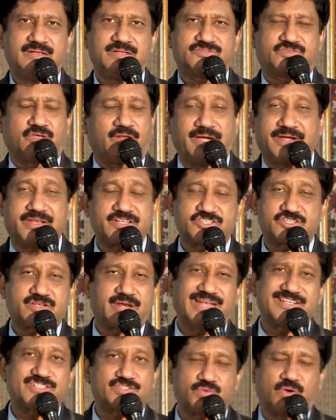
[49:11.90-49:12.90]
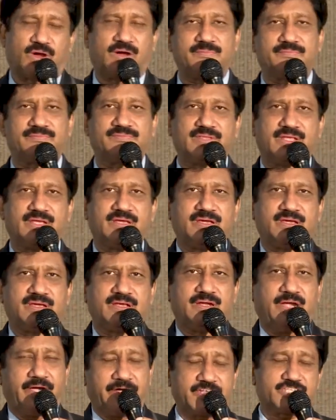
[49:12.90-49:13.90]
So let us transform.
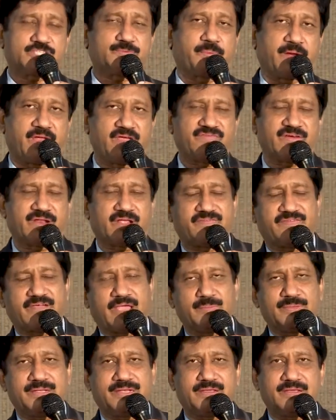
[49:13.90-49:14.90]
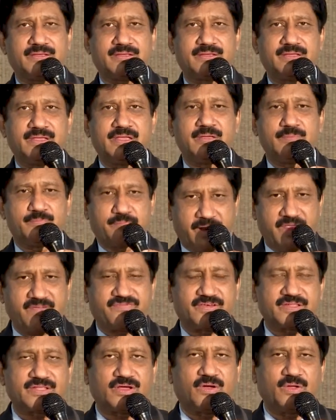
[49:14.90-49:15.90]
Let us pray for our family, pray
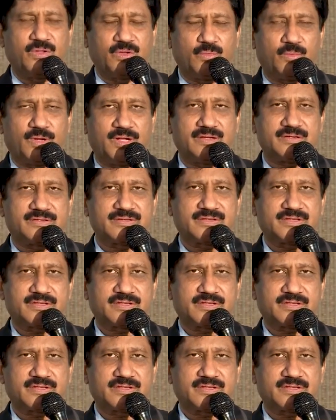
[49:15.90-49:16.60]
for the whole world,